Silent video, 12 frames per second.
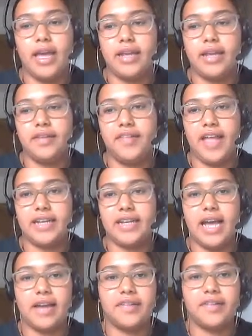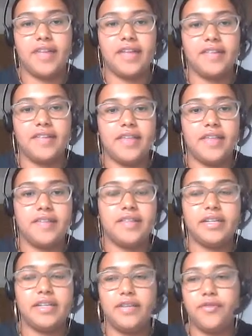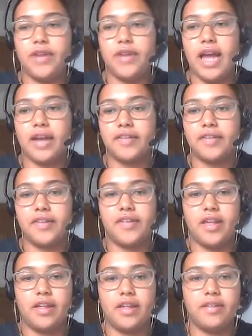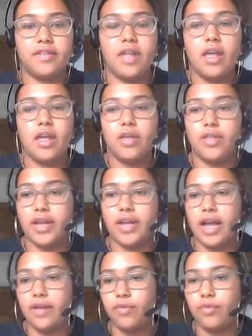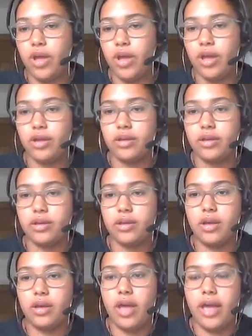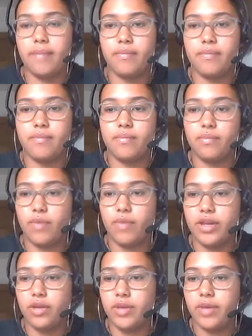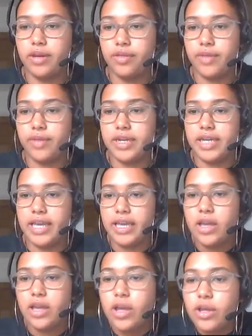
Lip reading: and Z axis, and these are the different axes that kind of work when you're in 3D.